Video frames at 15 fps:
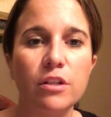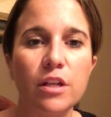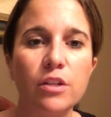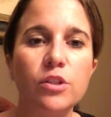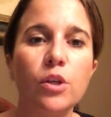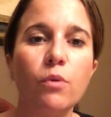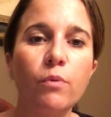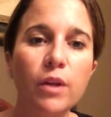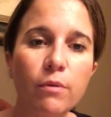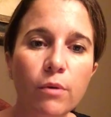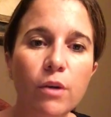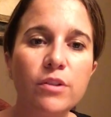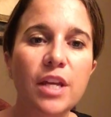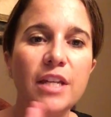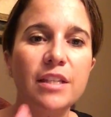And so we
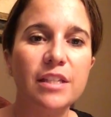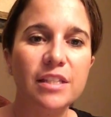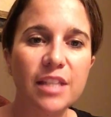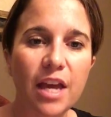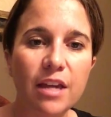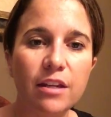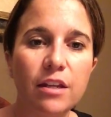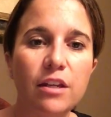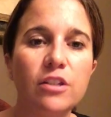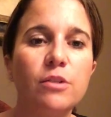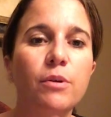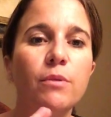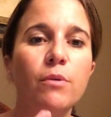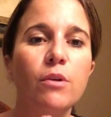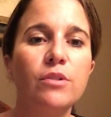rotate the signage and
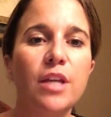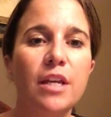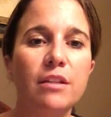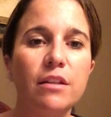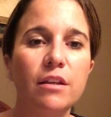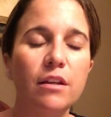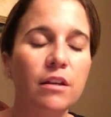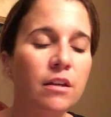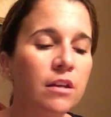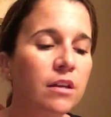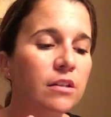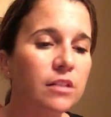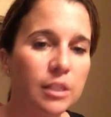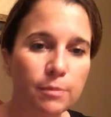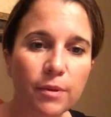we rotate the
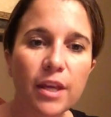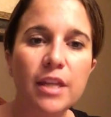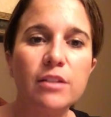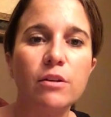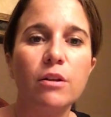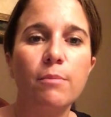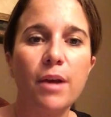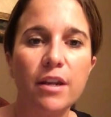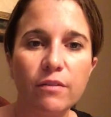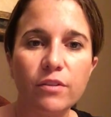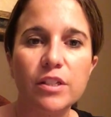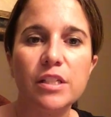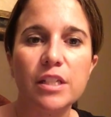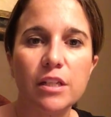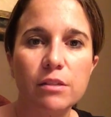displays on about
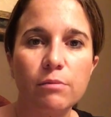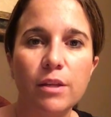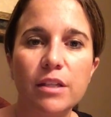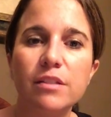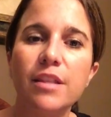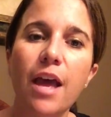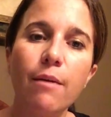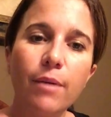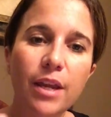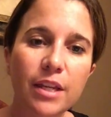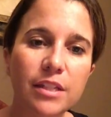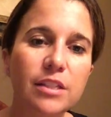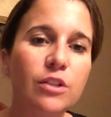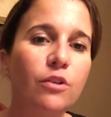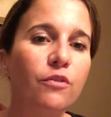every 6 weeks. That way
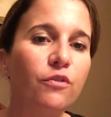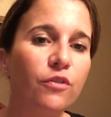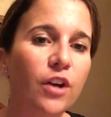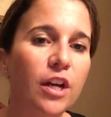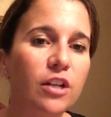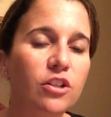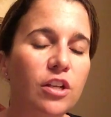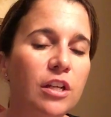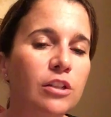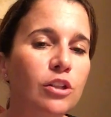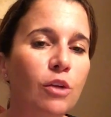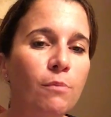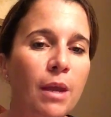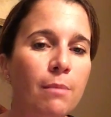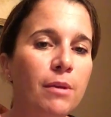it's still fresh. And
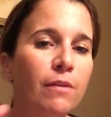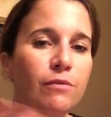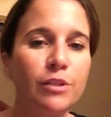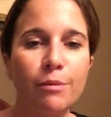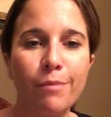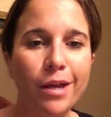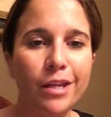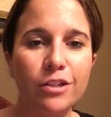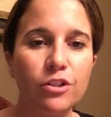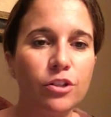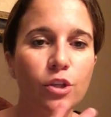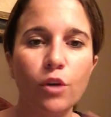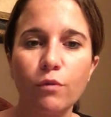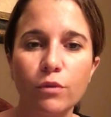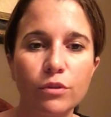so maybe if somebody
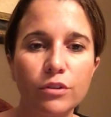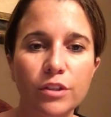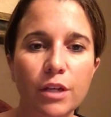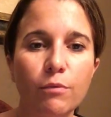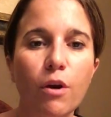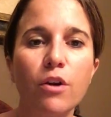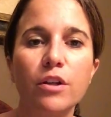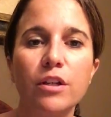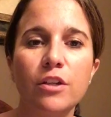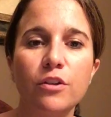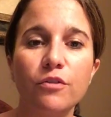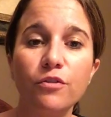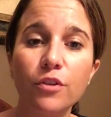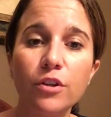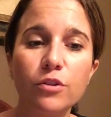just overlooked it walking in
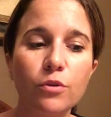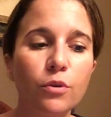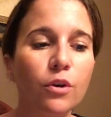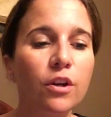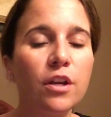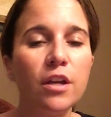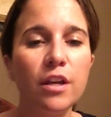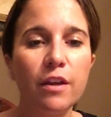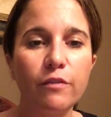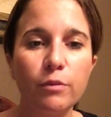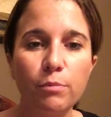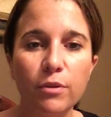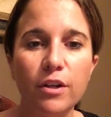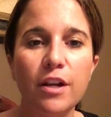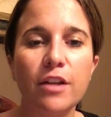your front door, if you
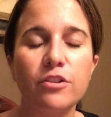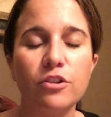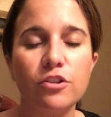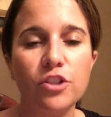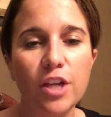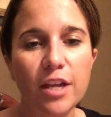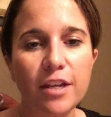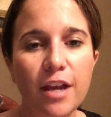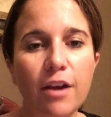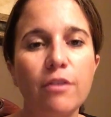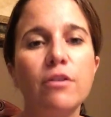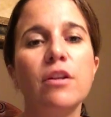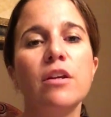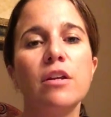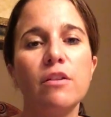put it at your checkout,
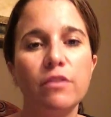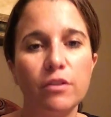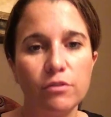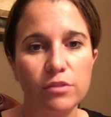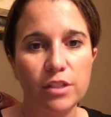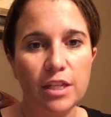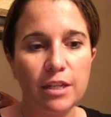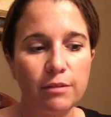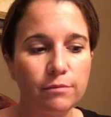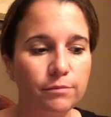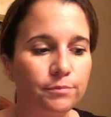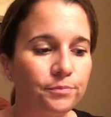they'll see it.